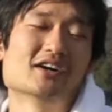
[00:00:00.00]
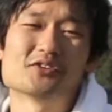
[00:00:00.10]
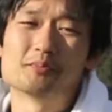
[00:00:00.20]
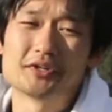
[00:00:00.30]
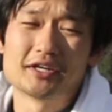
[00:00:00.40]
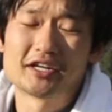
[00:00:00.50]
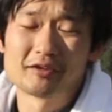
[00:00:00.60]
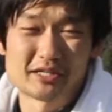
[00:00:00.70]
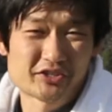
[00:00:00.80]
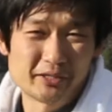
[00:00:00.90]
for the
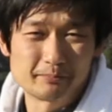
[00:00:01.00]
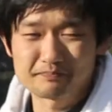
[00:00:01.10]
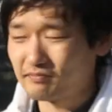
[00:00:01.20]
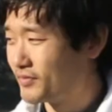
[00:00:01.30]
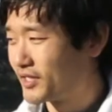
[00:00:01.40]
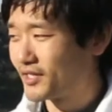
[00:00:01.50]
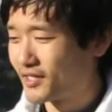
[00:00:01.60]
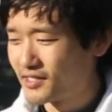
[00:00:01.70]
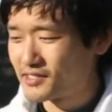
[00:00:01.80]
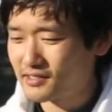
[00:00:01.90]
beginning of my trip,
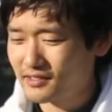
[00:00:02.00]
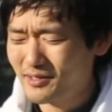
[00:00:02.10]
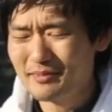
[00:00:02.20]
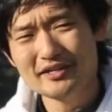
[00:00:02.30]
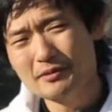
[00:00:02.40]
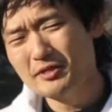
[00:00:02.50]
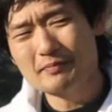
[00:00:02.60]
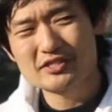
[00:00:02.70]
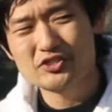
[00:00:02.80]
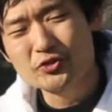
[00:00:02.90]
because it might not be
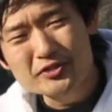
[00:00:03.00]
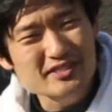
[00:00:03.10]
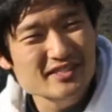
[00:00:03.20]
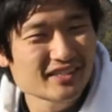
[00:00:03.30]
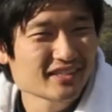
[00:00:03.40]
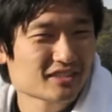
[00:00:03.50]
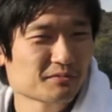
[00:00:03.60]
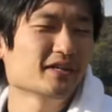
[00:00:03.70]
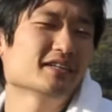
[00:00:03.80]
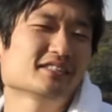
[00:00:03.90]
the best tourist city,
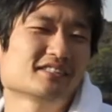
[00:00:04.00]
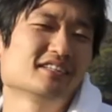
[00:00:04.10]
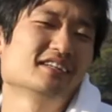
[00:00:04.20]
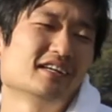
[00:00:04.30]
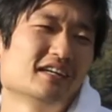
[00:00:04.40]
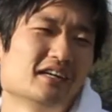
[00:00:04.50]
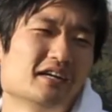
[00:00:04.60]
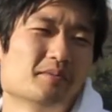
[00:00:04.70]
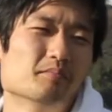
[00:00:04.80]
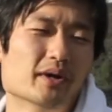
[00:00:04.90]
to be honest,
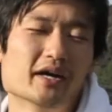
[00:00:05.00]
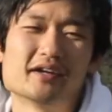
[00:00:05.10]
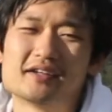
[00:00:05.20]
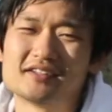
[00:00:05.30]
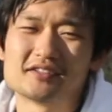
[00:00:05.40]
but